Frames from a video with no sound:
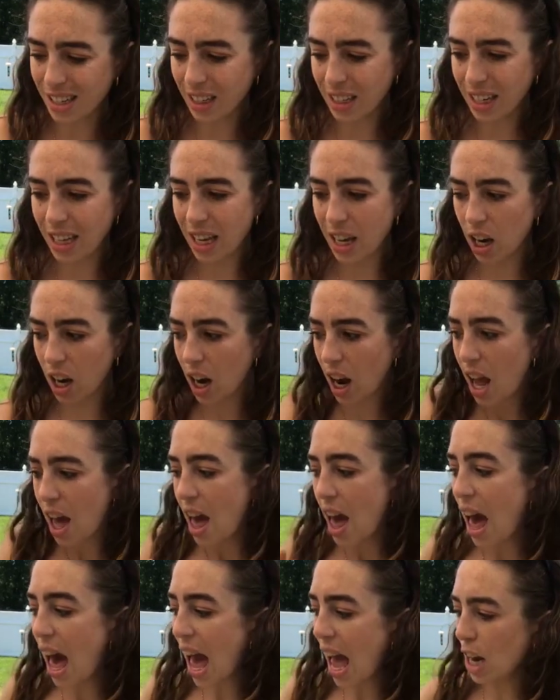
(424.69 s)
in here,
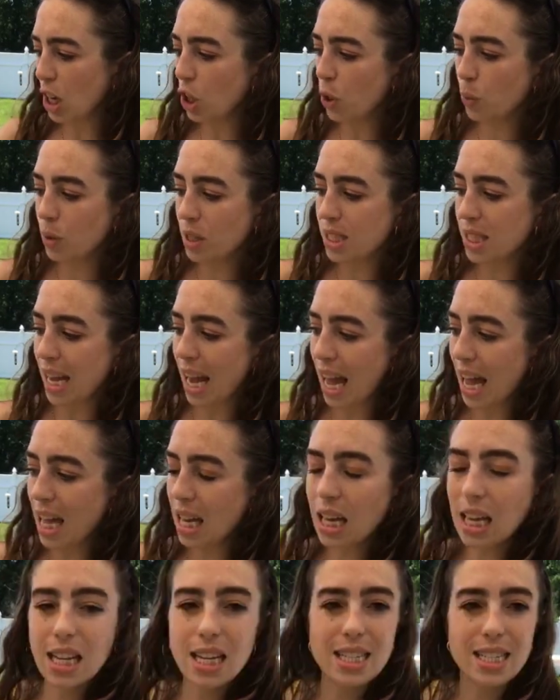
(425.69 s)
and you would take
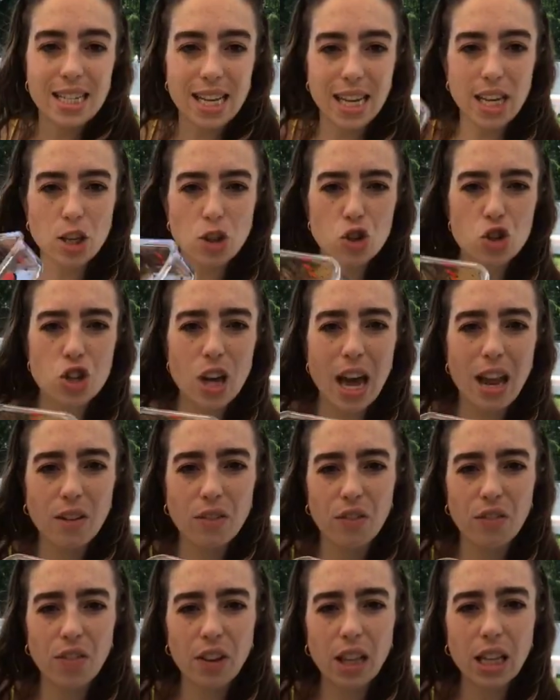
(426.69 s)
a dish and
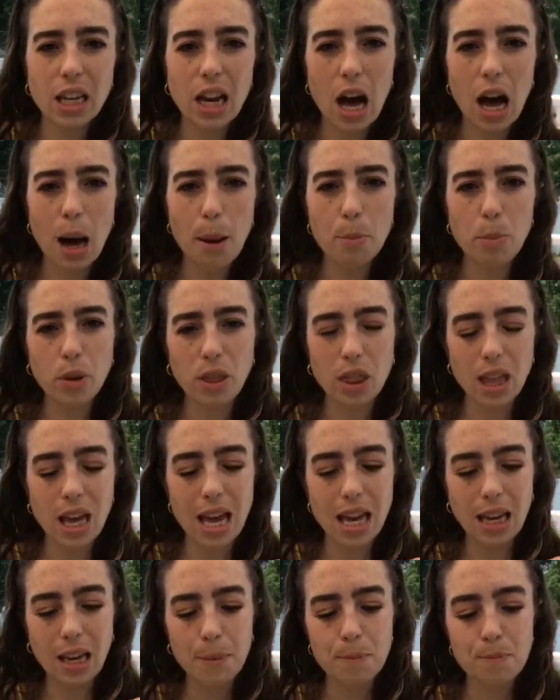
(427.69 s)
fill it up with like
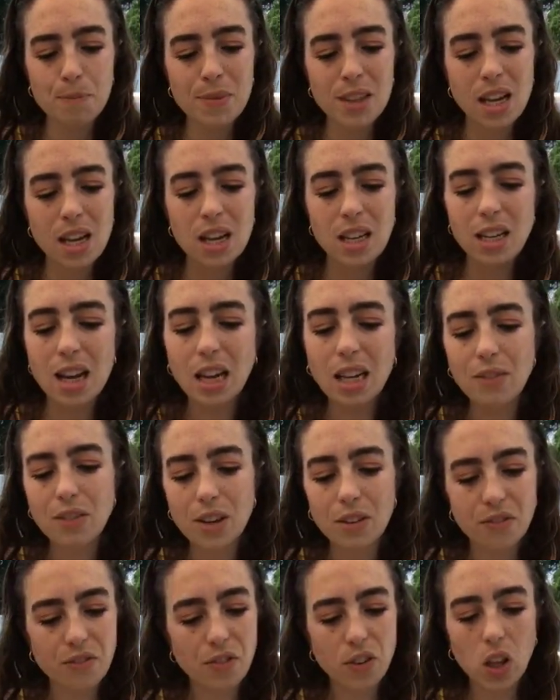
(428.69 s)
not even a
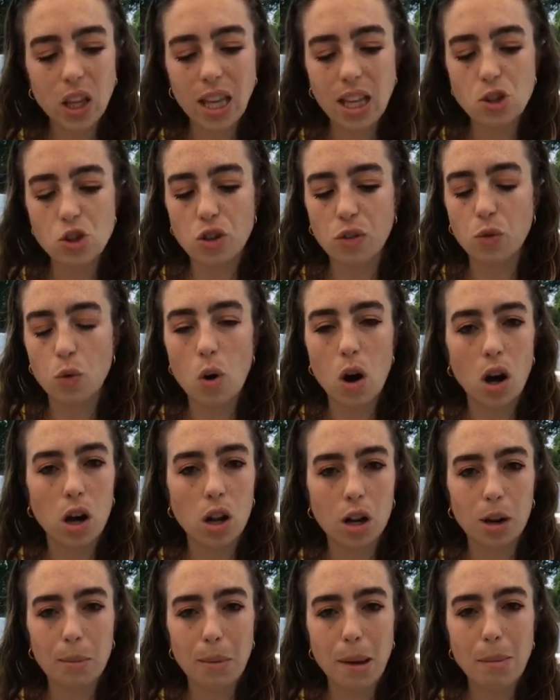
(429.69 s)
full inch of water,
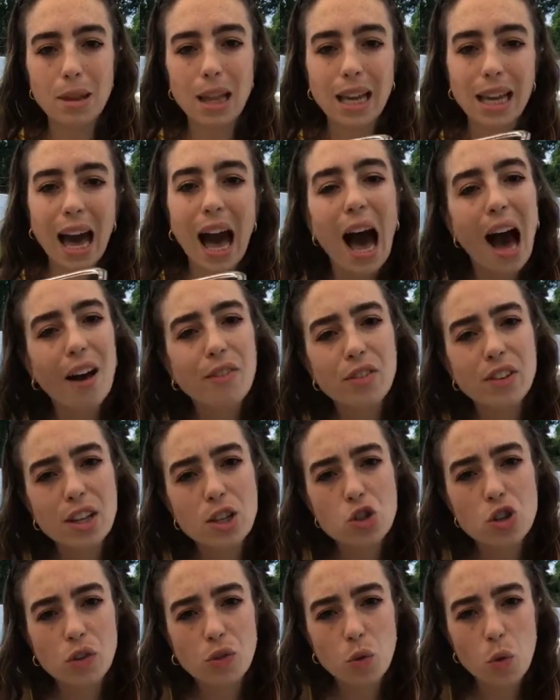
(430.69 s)
maybe like half an
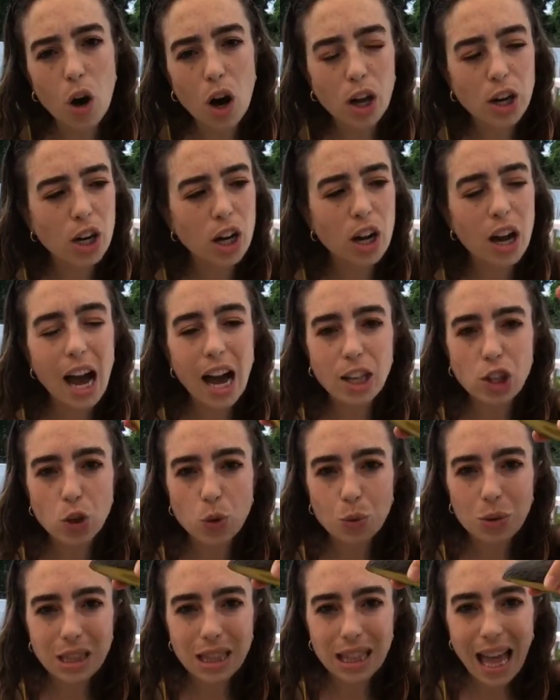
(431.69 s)
inch of water, and
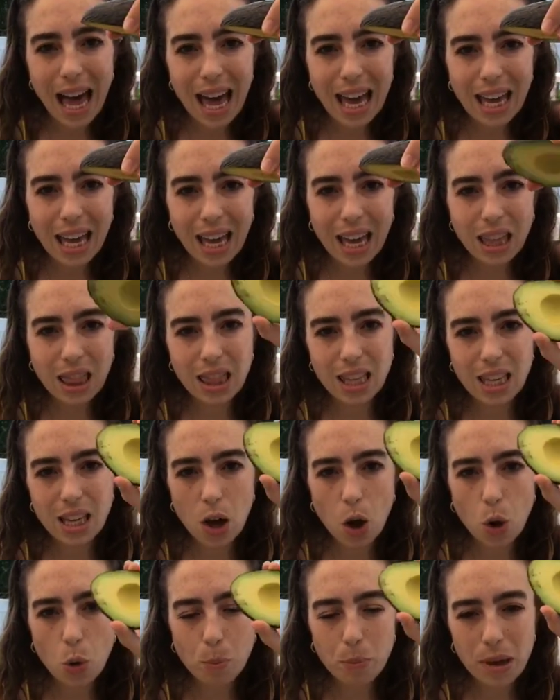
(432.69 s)
you lay it the
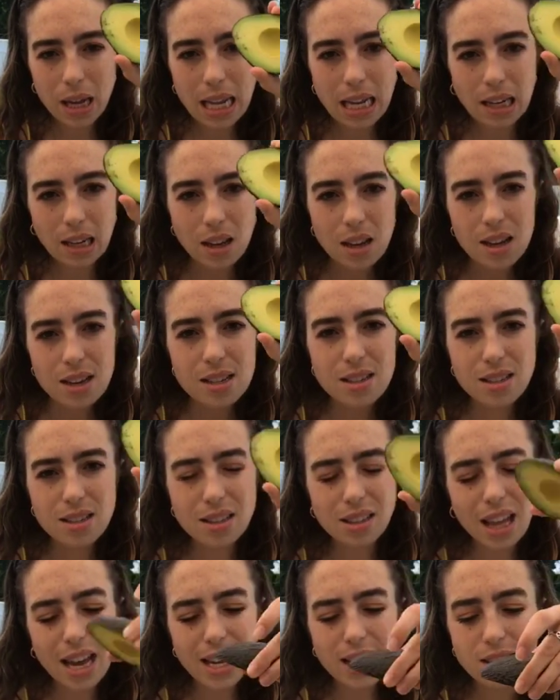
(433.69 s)
open
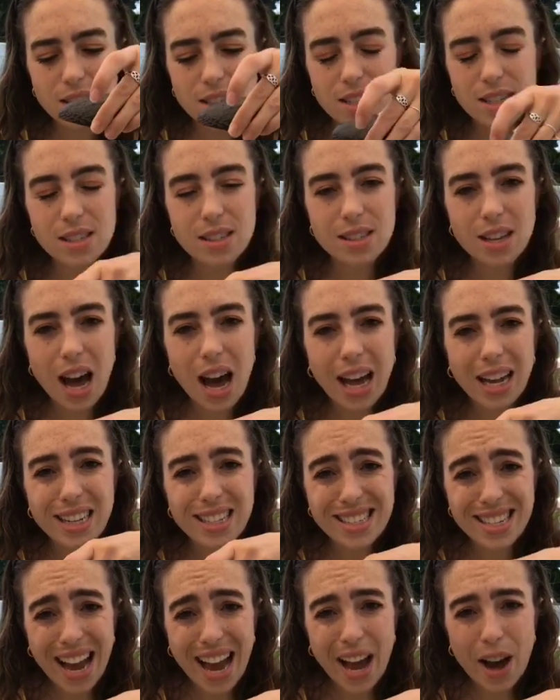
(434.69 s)
sliced side
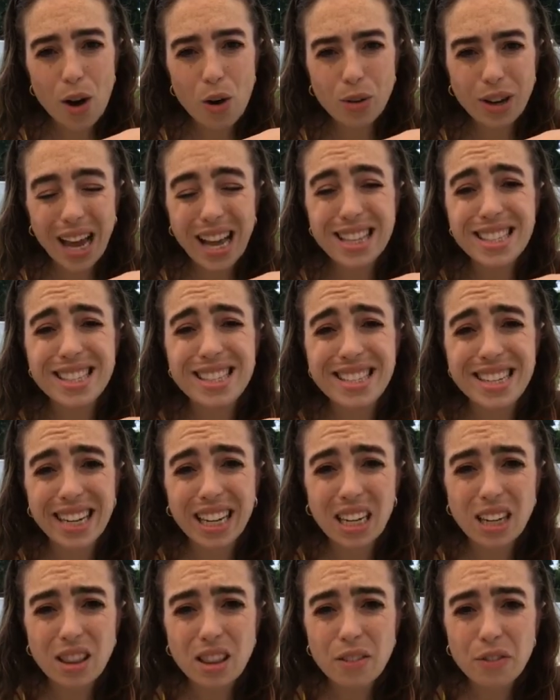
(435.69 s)
down and stick
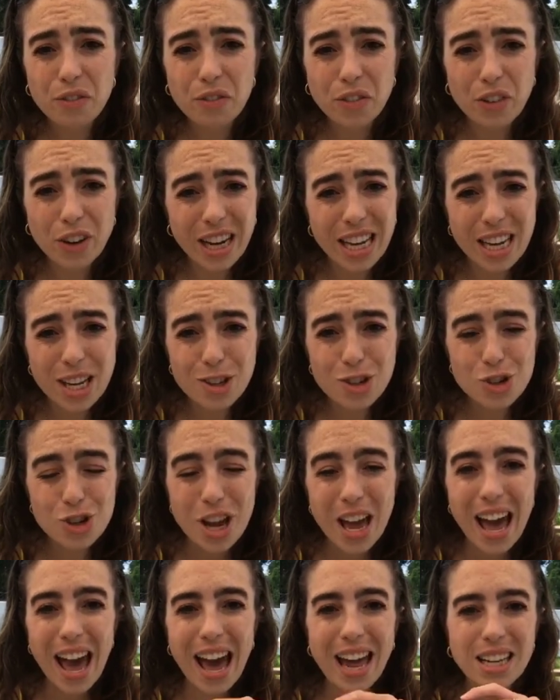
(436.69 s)
it in the fridge,
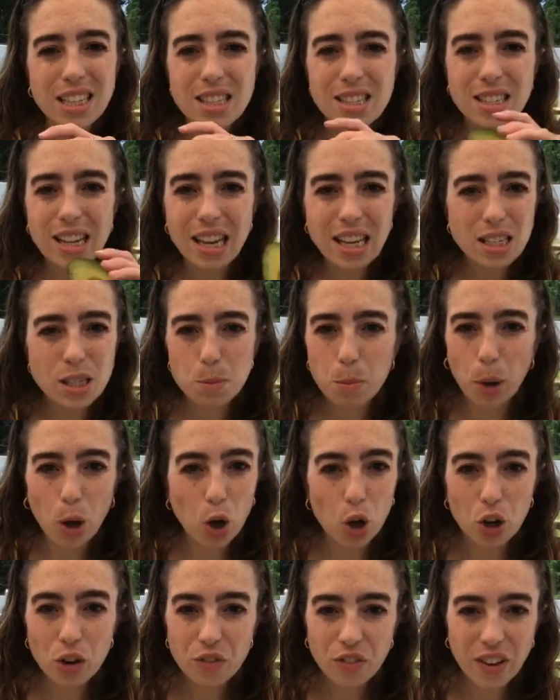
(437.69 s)
and it stays
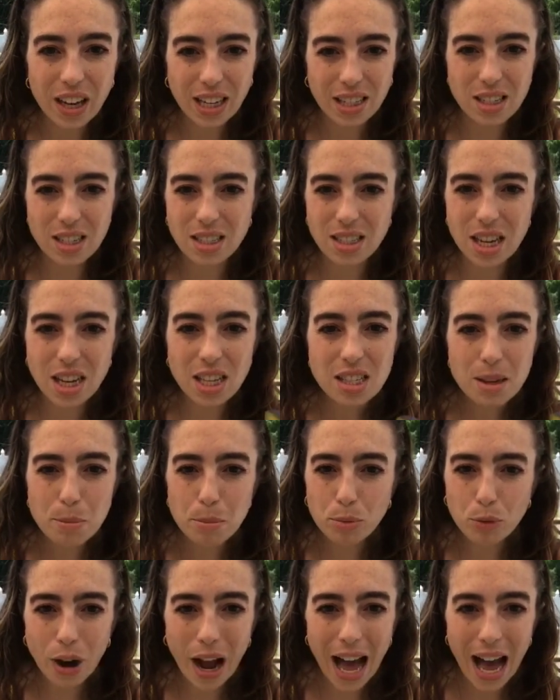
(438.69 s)
perfect. It doesn't
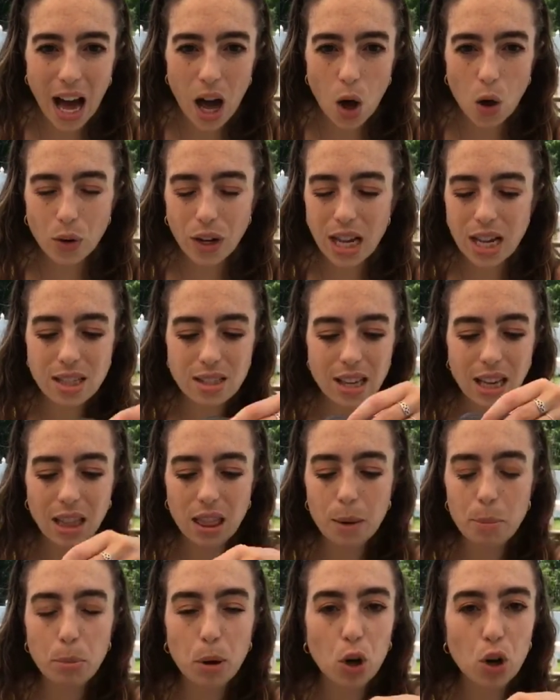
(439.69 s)
brown. It's like the
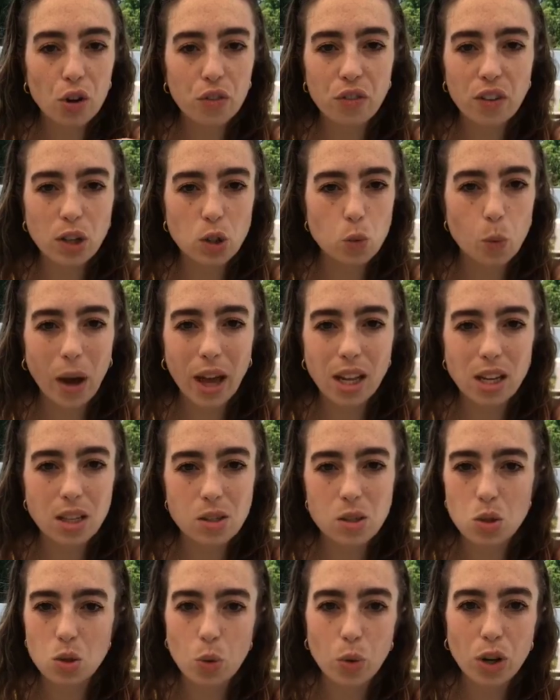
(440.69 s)
perfect way to
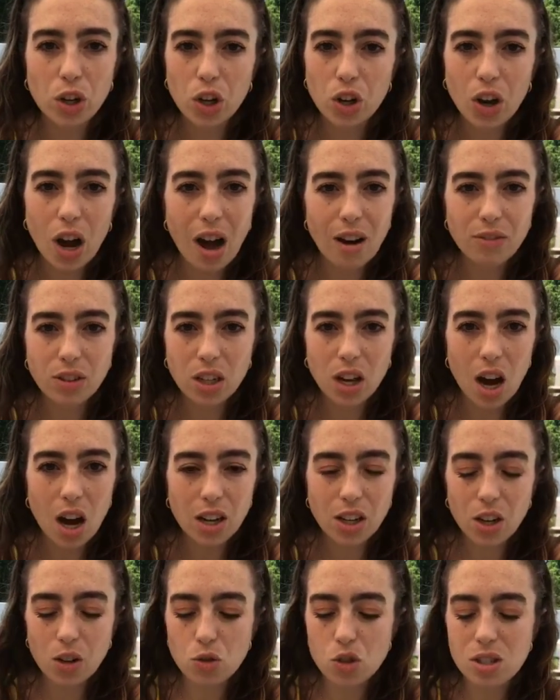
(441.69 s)
store your avocado.
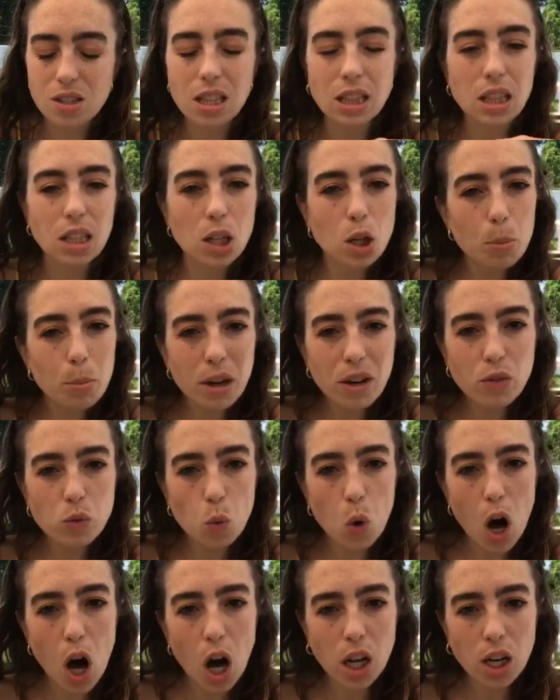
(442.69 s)
Just a little bit of
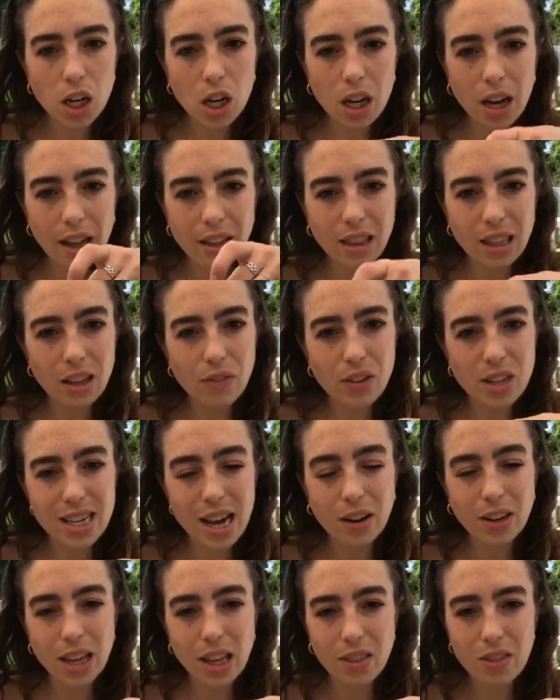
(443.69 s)
water and leave it
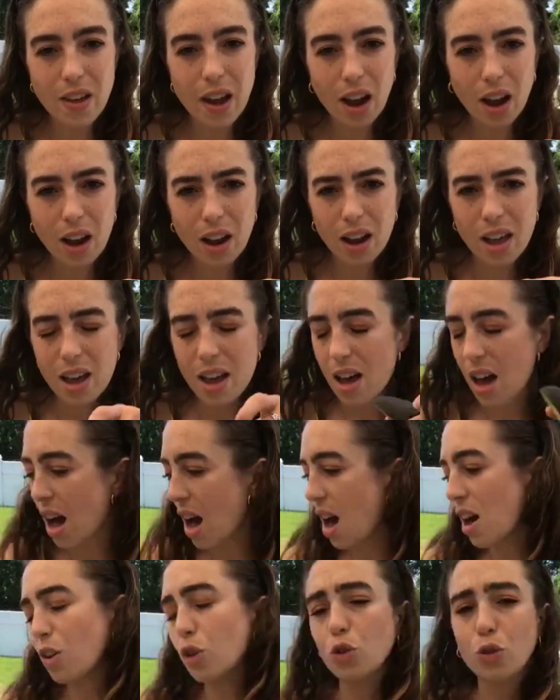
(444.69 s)
down in there.
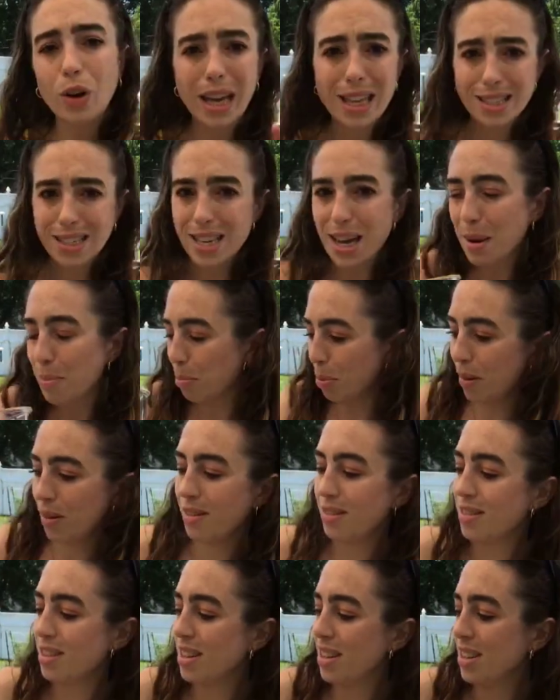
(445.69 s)
Great tip.
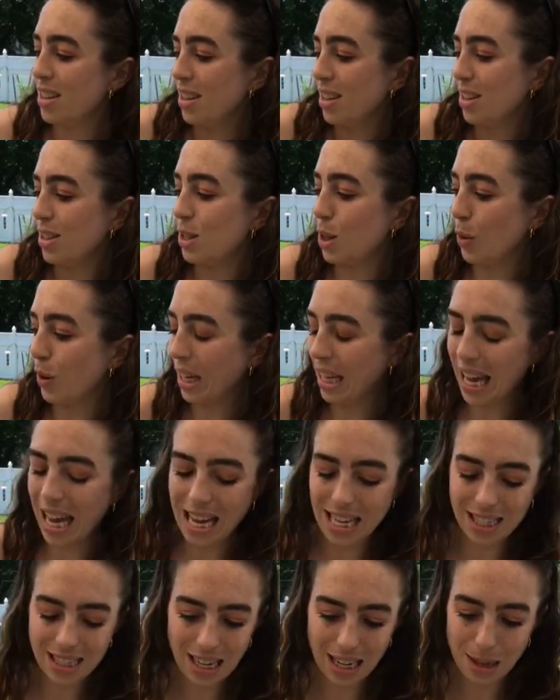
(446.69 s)
So in
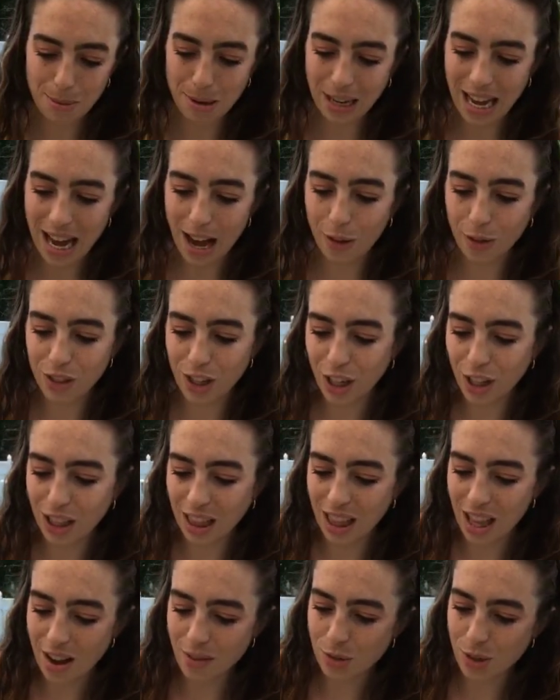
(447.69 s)
case anybody out there
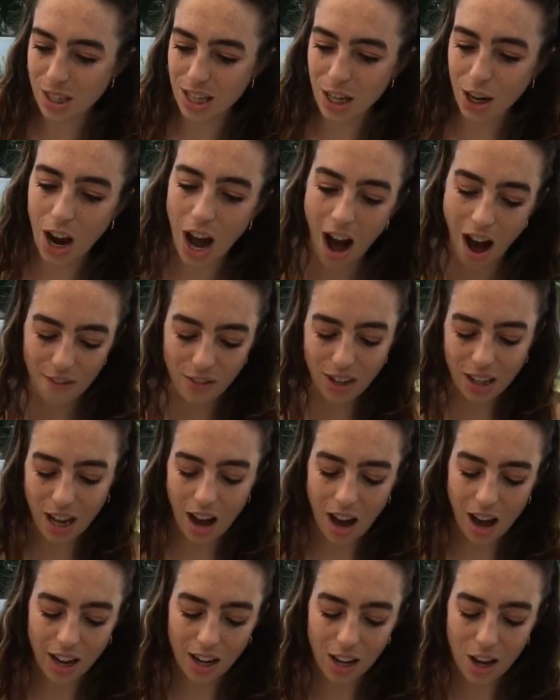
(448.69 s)
loves their
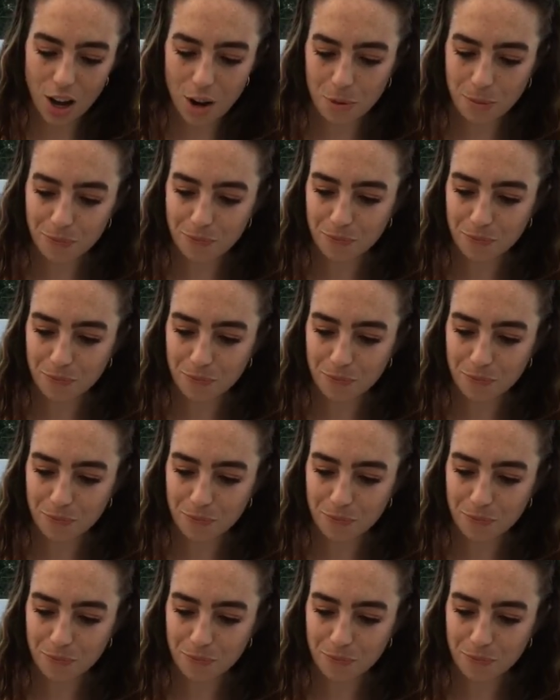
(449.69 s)
avocado.